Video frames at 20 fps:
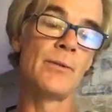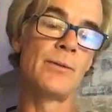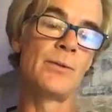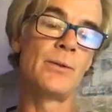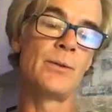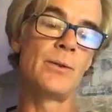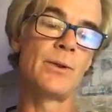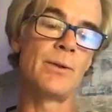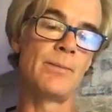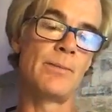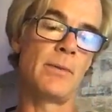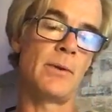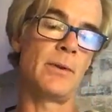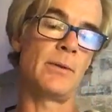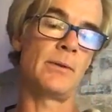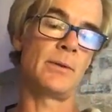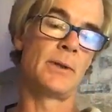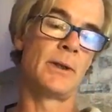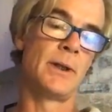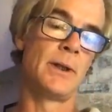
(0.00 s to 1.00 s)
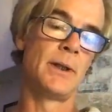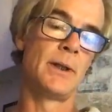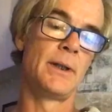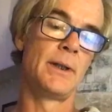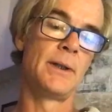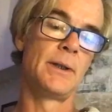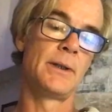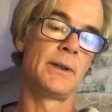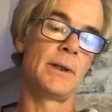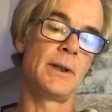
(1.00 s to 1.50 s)
envoûtements
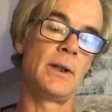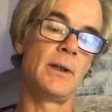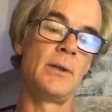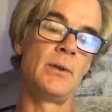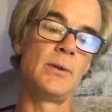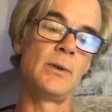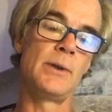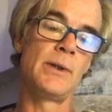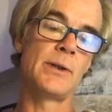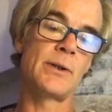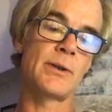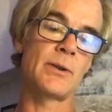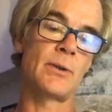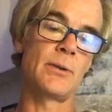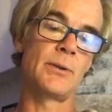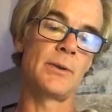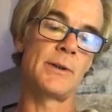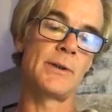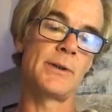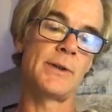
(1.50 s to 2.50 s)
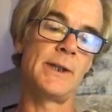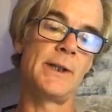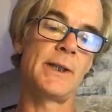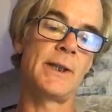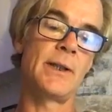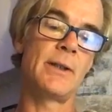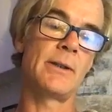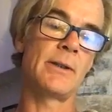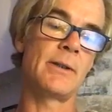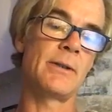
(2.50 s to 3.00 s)
qui lui sont
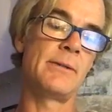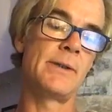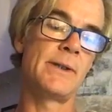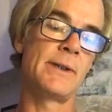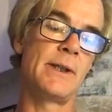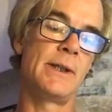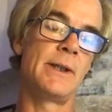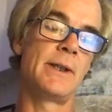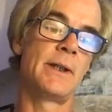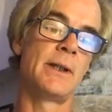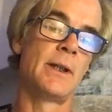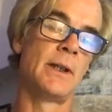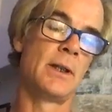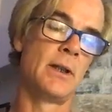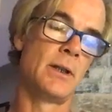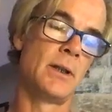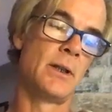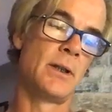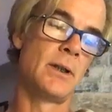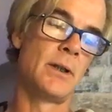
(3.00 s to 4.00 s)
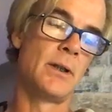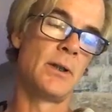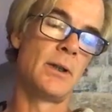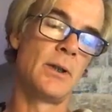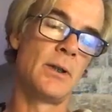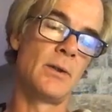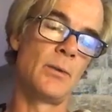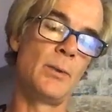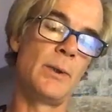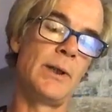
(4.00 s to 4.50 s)
si caractéristiques.
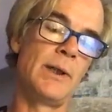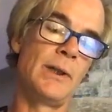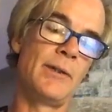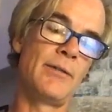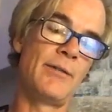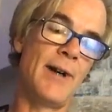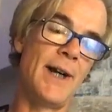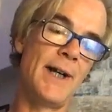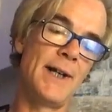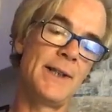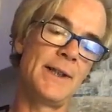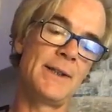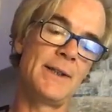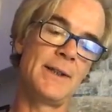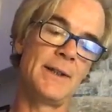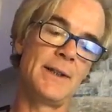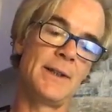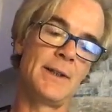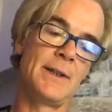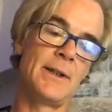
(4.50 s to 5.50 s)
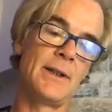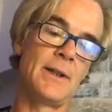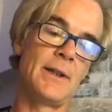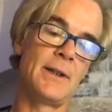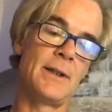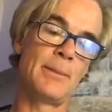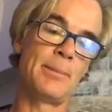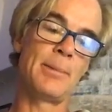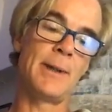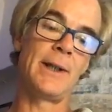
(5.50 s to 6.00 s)
We find
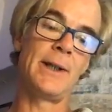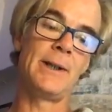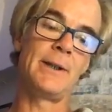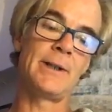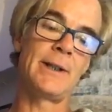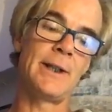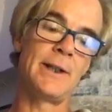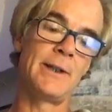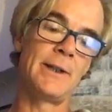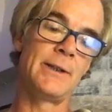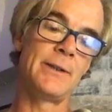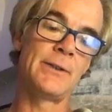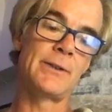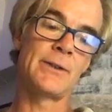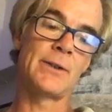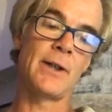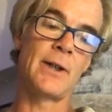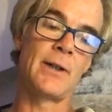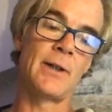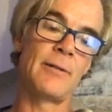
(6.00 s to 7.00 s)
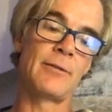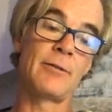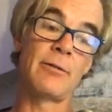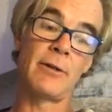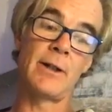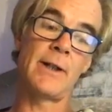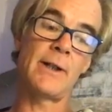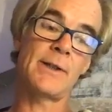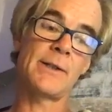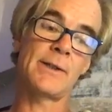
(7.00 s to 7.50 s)
in the paintings
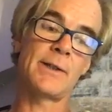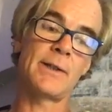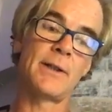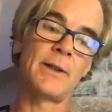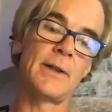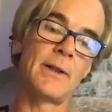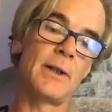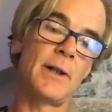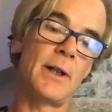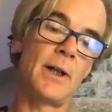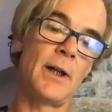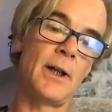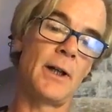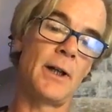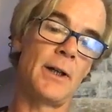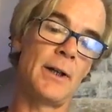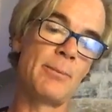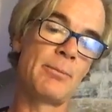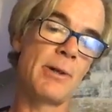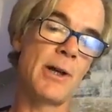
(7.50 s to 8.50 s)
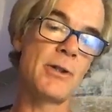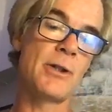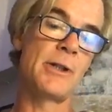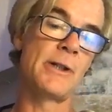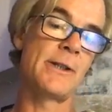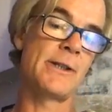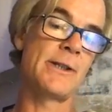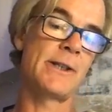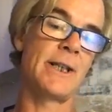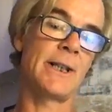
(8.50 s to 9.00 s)
of Chris the
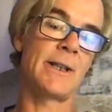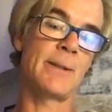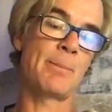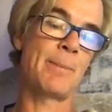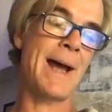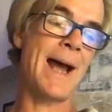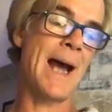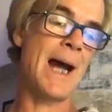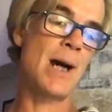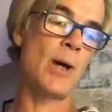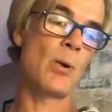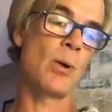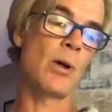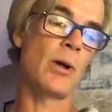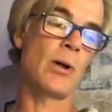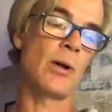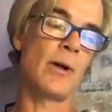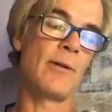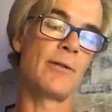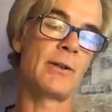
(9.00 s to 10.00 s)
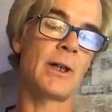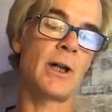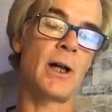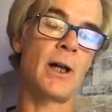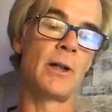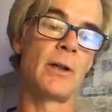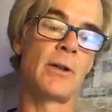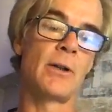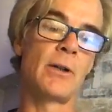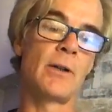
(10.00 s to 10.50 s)
impressionistic power
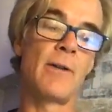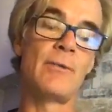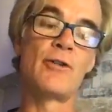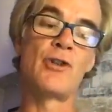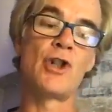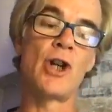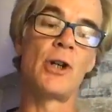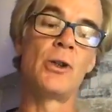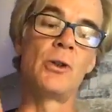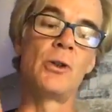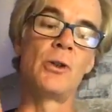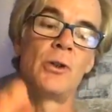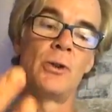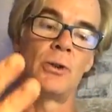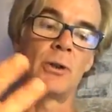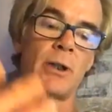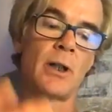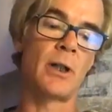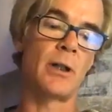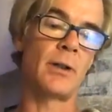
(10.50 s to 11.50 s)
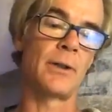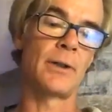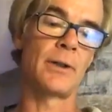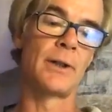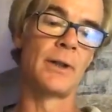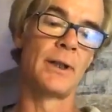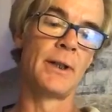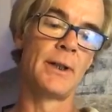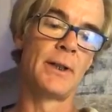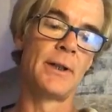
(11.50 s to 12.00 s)
of color, of jungle
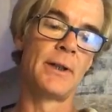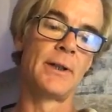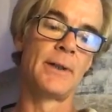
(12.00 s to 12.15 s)
color,